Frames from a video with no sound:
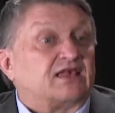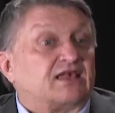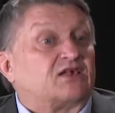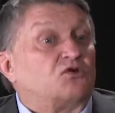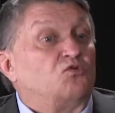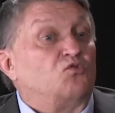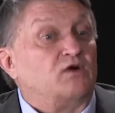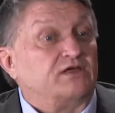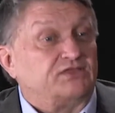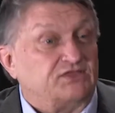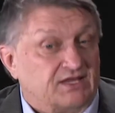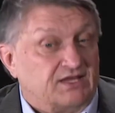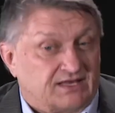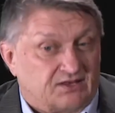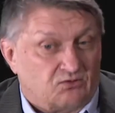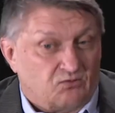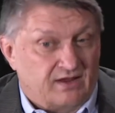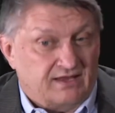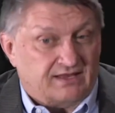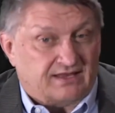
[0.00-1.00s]
He doesn't want
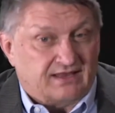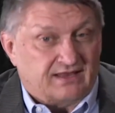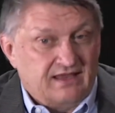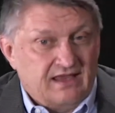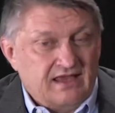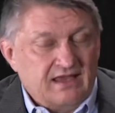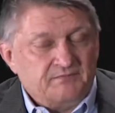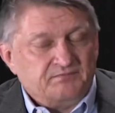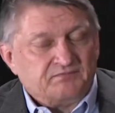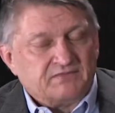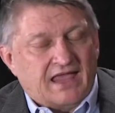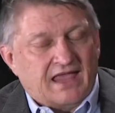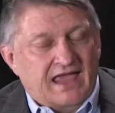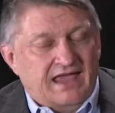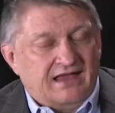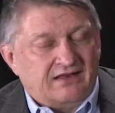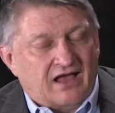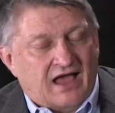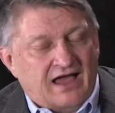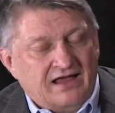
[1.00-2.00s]
this race.
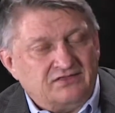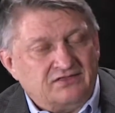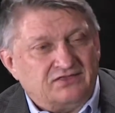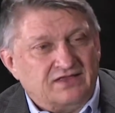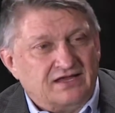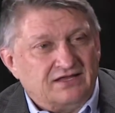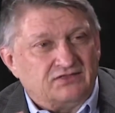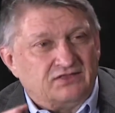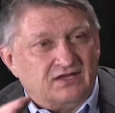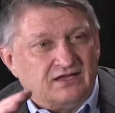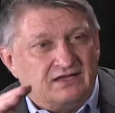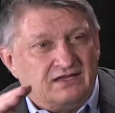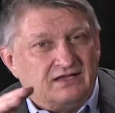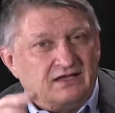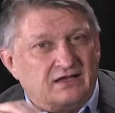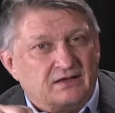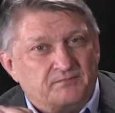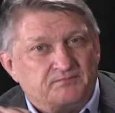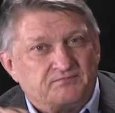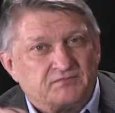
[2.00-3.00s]
And I think
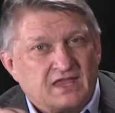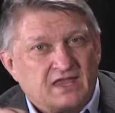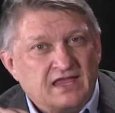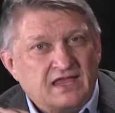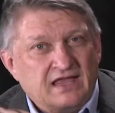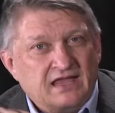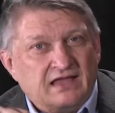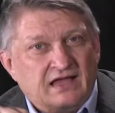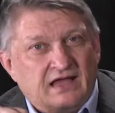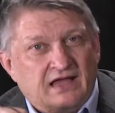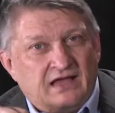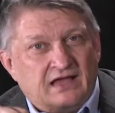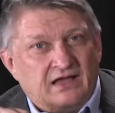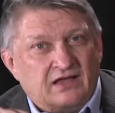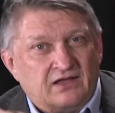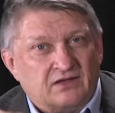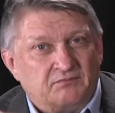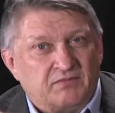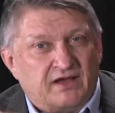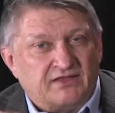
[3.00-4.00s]

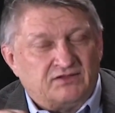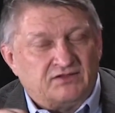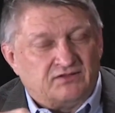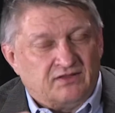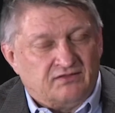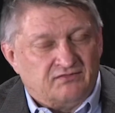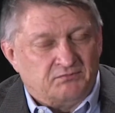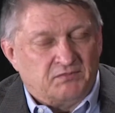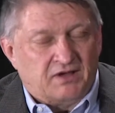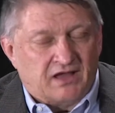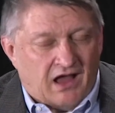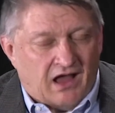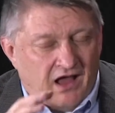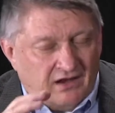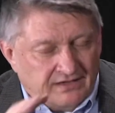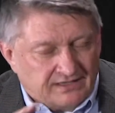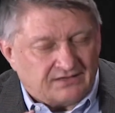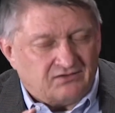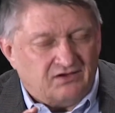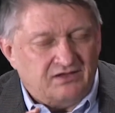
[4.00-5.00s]
by the
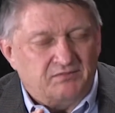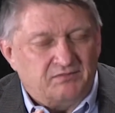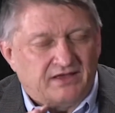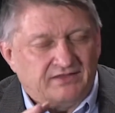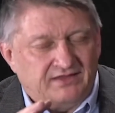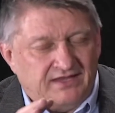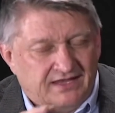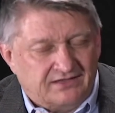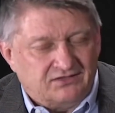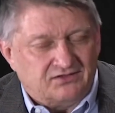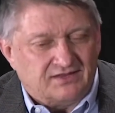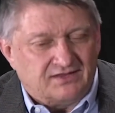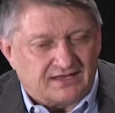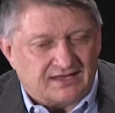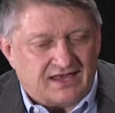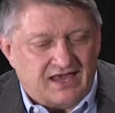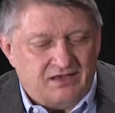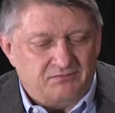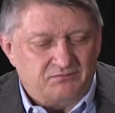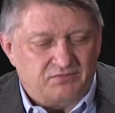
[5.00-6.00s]
end of
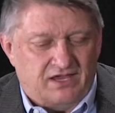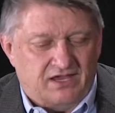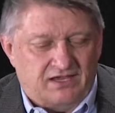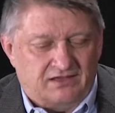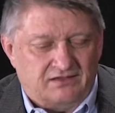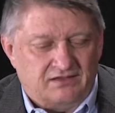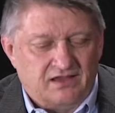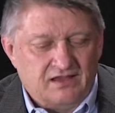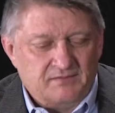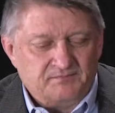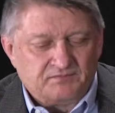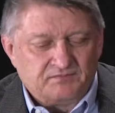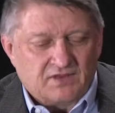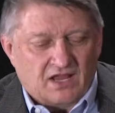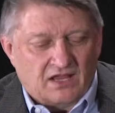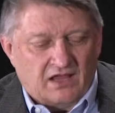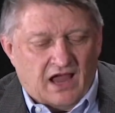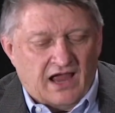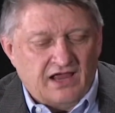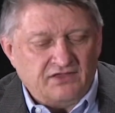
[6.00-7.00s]
this campaign,
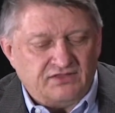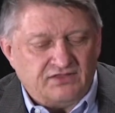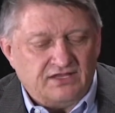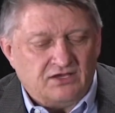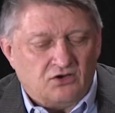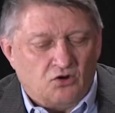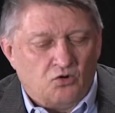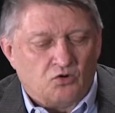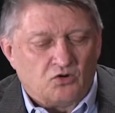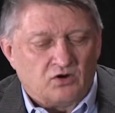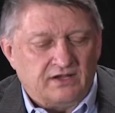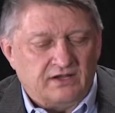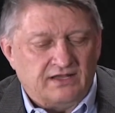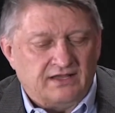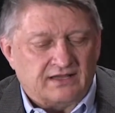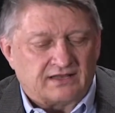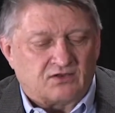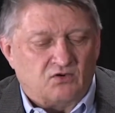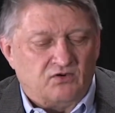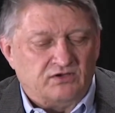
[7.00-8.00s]
I think
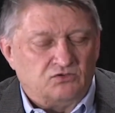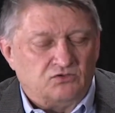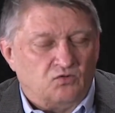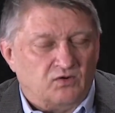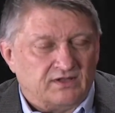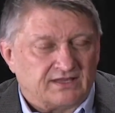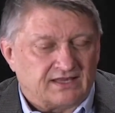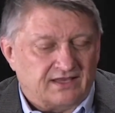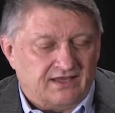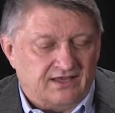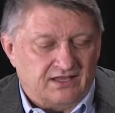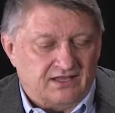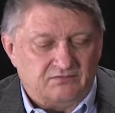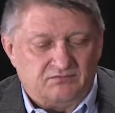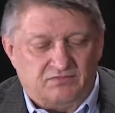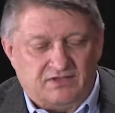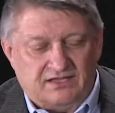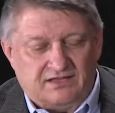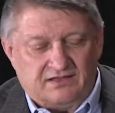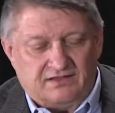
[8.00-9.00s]
Corey is going to once
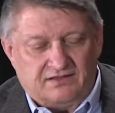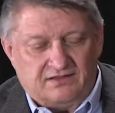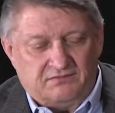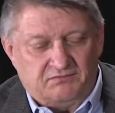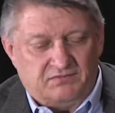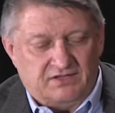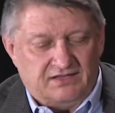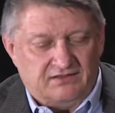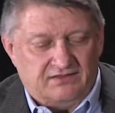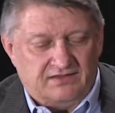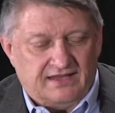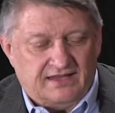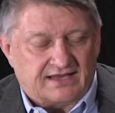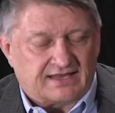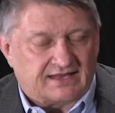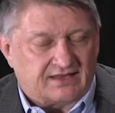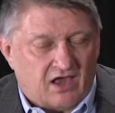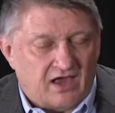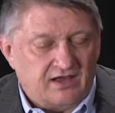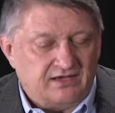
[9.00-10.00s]
again be
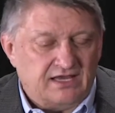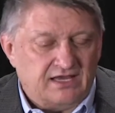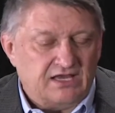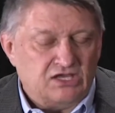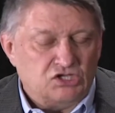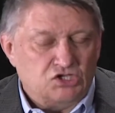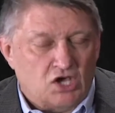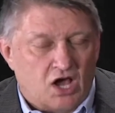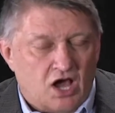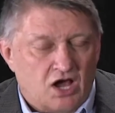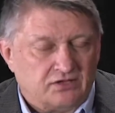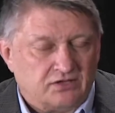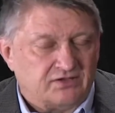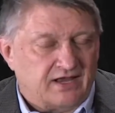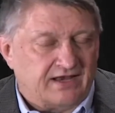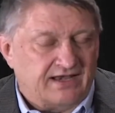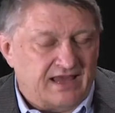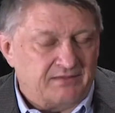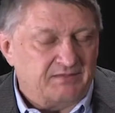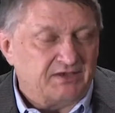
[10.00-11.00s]
the exciting,
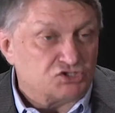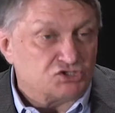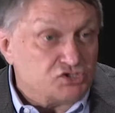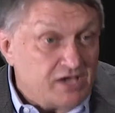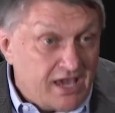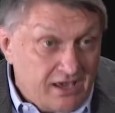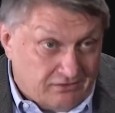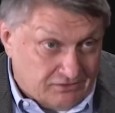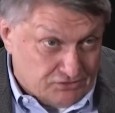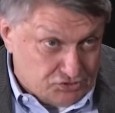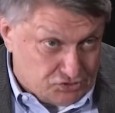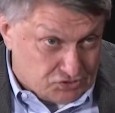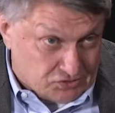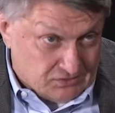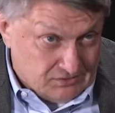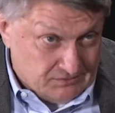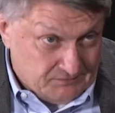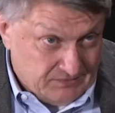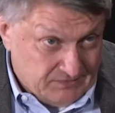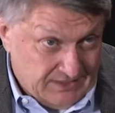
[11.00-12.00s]
young, dynamic
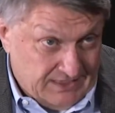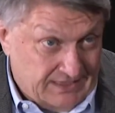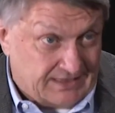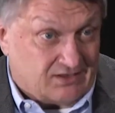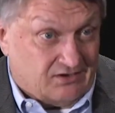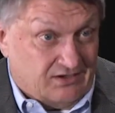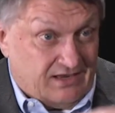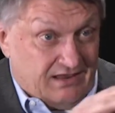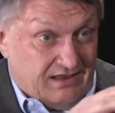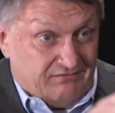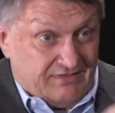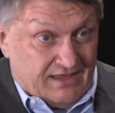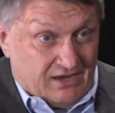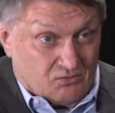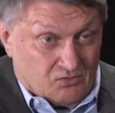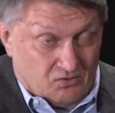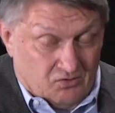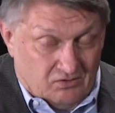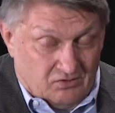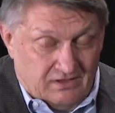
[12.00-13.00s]
challenger. He's going to have
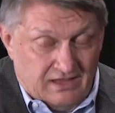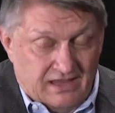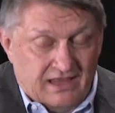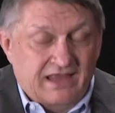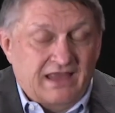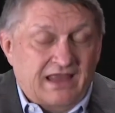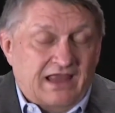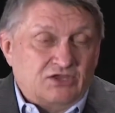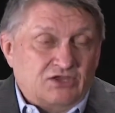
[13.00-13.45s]
that role.